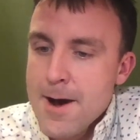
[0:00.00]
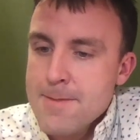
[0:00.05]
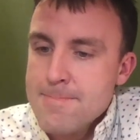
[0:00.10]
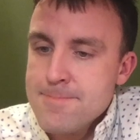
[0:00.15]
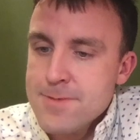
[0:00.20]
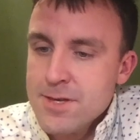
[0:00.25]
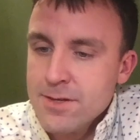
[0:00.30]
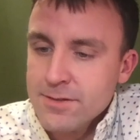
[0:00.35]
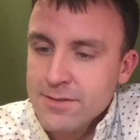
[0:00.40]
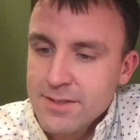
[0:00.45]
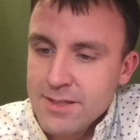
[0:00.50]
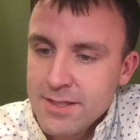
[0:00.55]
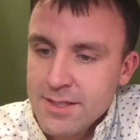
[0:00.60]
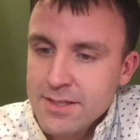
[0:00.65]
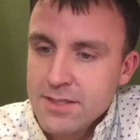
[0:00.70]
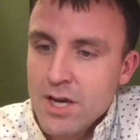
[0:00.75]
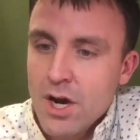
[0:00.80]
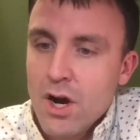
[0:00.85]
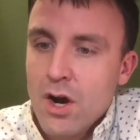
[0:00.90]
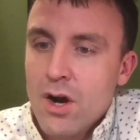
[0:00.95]
you'll see
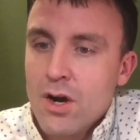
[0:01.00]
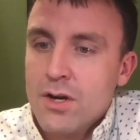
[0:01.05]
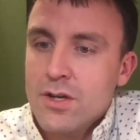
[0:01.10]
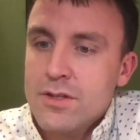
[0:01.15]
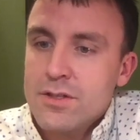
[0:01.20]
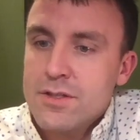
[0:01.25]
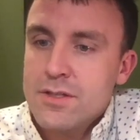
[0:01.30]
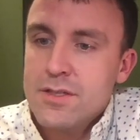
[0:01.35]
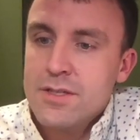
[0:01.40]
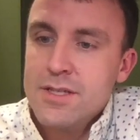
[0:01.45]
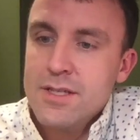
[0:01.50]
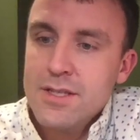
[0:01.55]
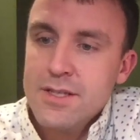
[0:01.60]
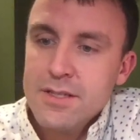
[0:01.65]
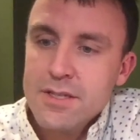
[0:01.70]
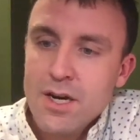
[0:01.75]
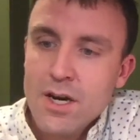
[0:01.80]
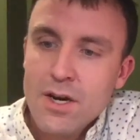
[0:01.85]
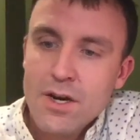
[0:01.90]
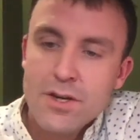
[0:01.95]
these hearts. See these
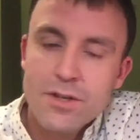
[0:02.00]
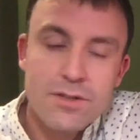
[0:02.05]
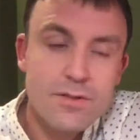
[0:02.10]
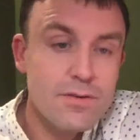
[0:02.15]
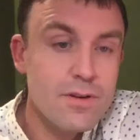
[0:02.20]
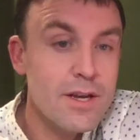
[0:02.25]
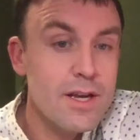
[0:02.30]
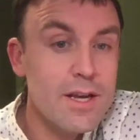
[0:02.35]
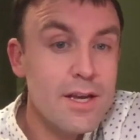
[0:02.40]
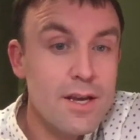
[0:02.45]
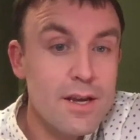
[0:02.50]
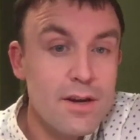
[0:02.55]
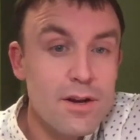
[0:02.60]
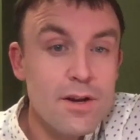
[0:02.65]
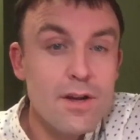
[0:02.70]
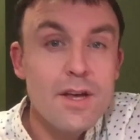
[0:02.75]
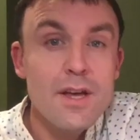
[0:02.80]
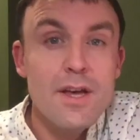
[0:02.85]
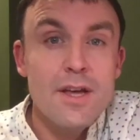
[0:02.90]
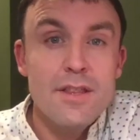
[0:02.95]
hearts right here?
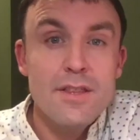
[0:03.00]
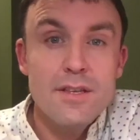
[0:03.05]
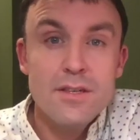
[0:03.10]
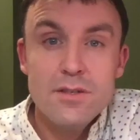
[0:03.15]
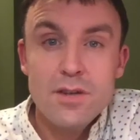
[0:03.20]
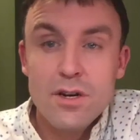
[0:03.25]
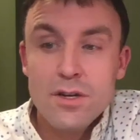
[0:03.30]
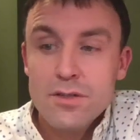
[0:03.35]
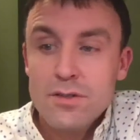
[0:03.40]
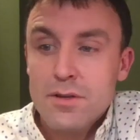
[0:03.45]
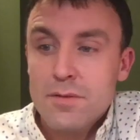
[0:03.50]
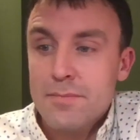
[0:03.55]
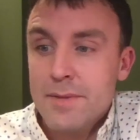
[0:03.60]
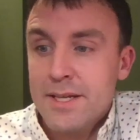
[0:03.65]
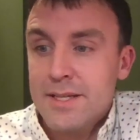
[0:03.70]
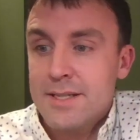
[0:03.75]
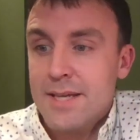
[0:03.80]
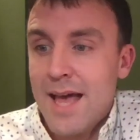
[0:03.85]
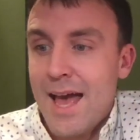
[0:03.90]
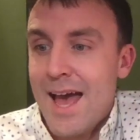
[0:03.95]
These hearts are
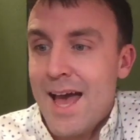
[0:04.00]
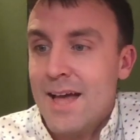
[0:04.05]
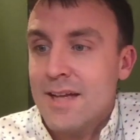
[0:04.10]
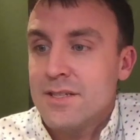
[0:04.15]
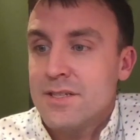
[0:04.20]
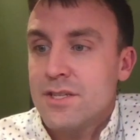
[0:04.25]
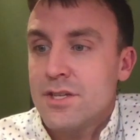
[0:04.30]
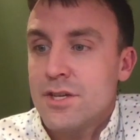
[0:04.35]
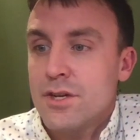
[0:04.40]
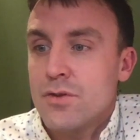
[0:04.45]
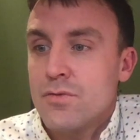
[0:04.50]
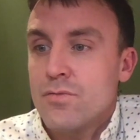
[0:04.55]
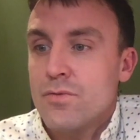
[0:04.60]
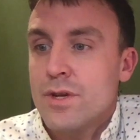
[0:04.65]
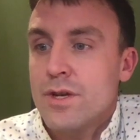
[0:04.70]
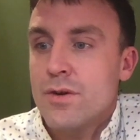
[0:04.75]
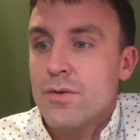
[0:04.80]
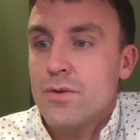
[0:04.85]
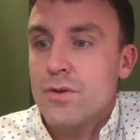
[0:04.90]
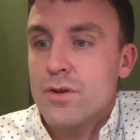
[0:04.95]
meant to add to your
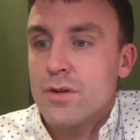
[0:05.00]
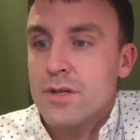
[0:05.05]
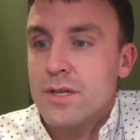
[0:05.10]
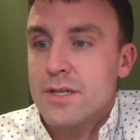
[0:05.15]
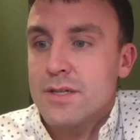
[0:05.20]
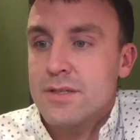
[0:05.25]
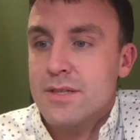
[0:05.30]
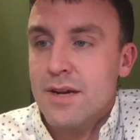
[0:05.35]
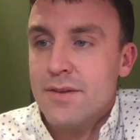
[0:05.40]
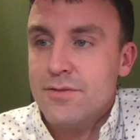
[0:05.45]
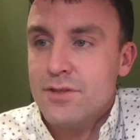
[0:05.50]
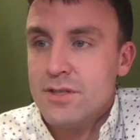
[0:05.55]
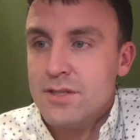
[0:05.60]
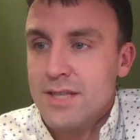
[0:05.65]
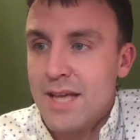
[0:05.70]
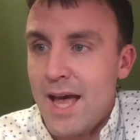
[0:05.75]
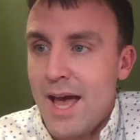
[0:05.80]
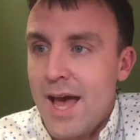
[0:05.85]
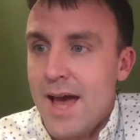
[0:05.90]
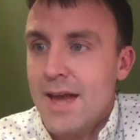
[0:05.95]
reorder list. I've just
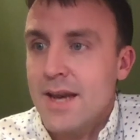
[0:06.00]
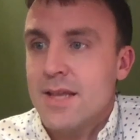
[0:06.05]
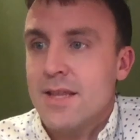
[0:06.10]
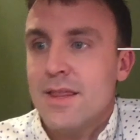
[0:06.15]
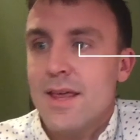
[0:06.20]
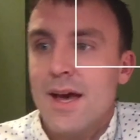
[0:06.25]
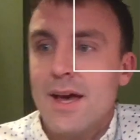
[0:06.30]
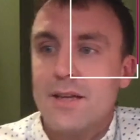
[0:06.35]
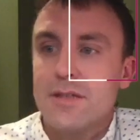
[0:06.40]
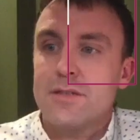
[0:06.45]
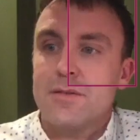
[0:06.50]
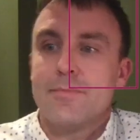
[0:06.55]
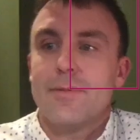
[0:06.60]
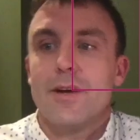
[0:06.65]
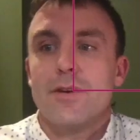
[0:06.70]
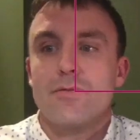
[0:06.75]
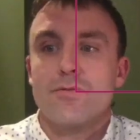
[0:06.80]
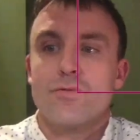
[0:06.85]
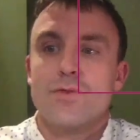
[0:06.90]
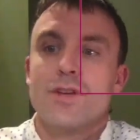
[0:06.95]
added that to my
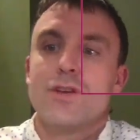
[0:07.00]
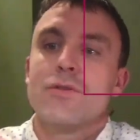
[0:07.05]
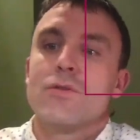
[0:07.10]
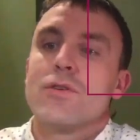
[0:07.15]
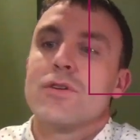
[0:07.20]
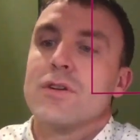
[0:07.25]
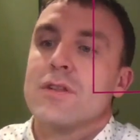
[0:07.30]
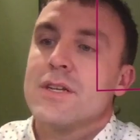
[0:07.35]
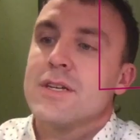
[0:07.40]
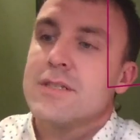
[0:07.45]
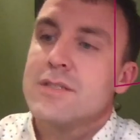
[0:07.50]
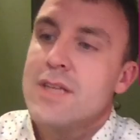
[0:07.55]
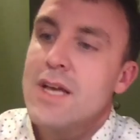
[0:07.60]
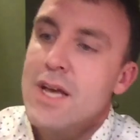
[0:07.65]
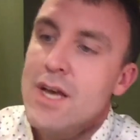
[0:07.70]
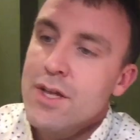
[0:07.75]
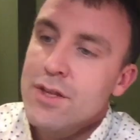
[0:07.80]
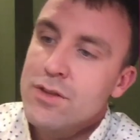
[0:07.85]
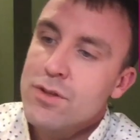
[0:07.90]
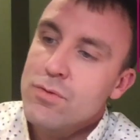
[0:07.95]
reorder list.
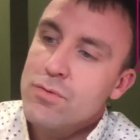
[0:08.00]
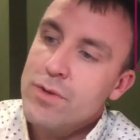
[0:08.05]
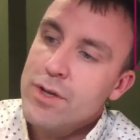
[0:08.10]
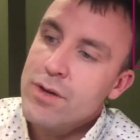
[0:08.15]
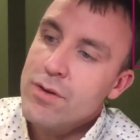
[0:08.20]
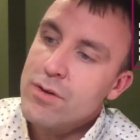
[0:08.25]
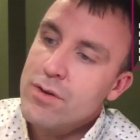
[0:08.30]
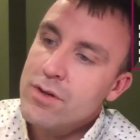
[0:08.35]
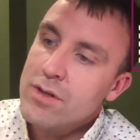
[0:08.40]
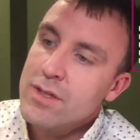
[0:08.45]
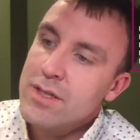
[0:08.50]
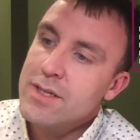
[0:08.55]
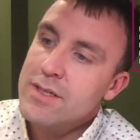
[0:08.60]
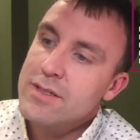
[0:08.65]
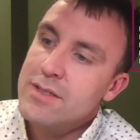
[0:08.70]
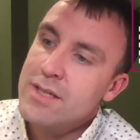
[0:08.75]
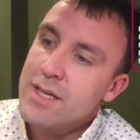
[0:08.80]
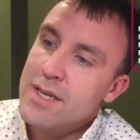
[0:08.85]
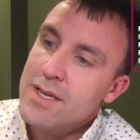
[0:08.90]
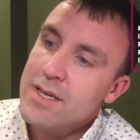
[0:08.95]
The reorder
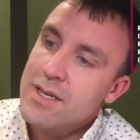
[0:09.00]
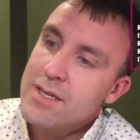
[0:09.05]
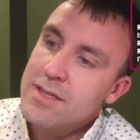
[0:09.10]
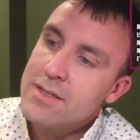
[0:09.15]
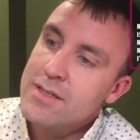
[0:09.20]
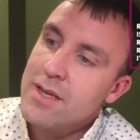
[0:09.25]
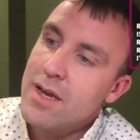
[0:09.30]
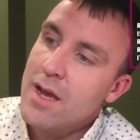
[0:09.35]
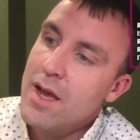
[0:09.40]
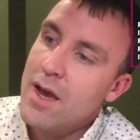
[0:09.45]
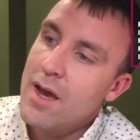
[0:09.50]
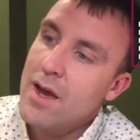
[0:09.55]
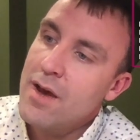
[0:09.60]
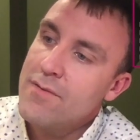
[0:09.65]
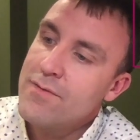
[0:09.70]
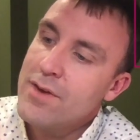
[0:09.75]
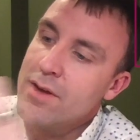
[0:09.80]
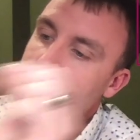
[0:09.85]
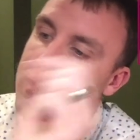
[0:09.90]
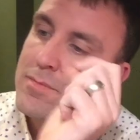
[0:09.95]
list is
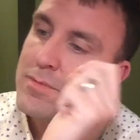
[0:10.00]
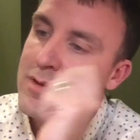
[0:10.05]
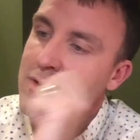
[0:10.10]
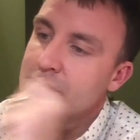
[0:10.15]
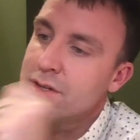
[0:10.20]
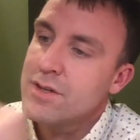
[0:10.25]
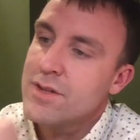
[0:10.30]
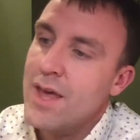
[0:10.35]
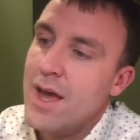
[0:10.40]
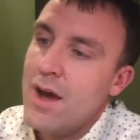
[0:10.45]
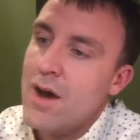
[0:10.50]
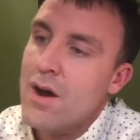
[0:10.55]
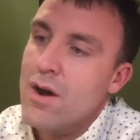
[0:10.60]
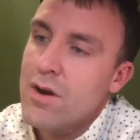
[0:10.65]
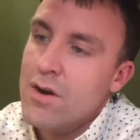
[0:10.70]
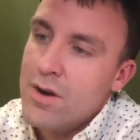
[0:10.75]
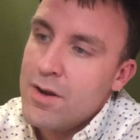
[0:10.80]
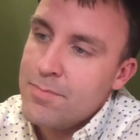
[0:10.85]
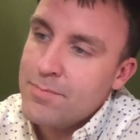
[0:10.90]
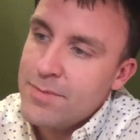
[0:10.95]
available under that
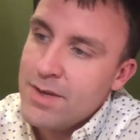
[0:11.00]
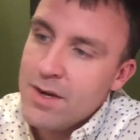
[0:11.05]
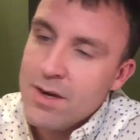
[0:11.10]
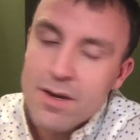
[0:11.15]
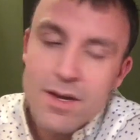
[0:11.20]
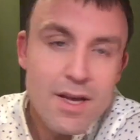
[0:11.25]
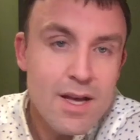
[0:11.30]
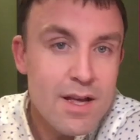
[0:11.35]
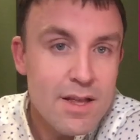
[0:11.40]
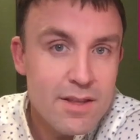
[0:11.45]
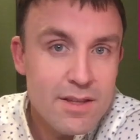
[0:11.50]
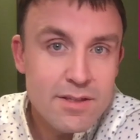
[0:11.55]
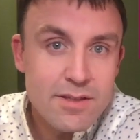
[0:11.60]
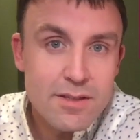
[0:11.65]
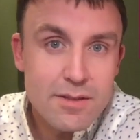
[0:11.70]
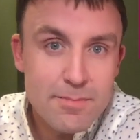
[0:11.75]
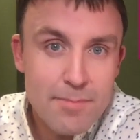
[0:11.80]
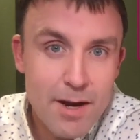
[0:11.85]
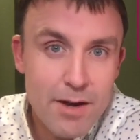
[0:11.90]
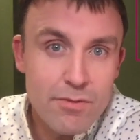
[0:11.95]
heart up there. This
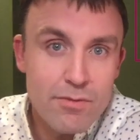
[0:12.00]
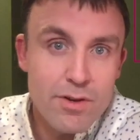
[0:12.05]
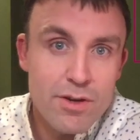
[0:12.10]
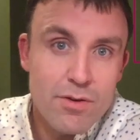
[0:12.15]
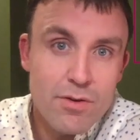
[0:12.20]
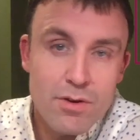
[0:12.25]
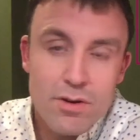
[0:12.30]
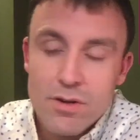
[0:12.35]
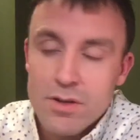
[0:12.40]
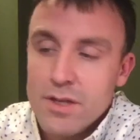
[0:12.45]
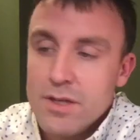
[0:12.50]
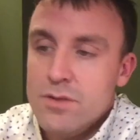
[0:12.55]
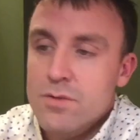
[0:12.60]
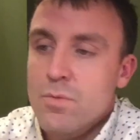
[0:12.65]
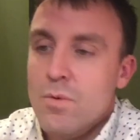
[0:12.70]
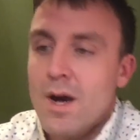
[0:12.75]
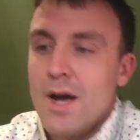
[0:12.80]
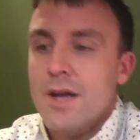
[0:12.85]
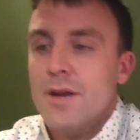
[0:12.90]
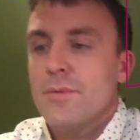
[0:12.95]
is my reorder list.
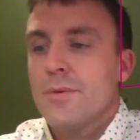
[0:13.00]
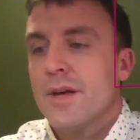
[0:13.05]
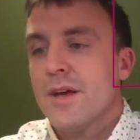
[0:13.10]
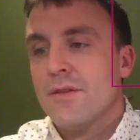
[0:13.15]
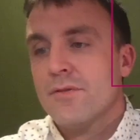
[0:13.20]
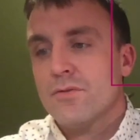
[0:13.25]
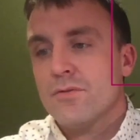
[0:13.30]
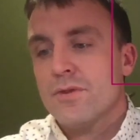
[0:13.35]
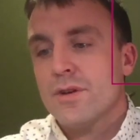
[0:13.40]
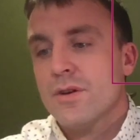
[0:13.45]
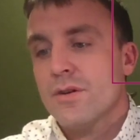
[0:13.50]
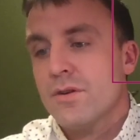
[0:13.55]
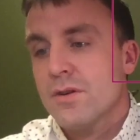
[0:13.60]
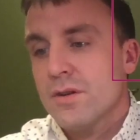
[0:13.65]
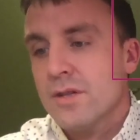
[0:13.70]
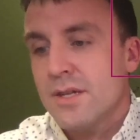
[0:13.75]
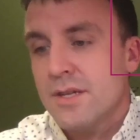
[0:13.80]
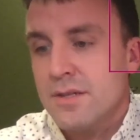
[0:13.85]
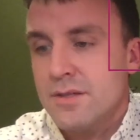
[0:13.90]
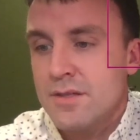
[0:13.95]
Why do we have a reorder
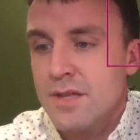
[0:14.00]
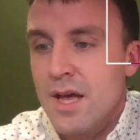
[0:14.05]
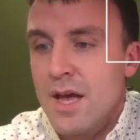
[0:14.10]
list?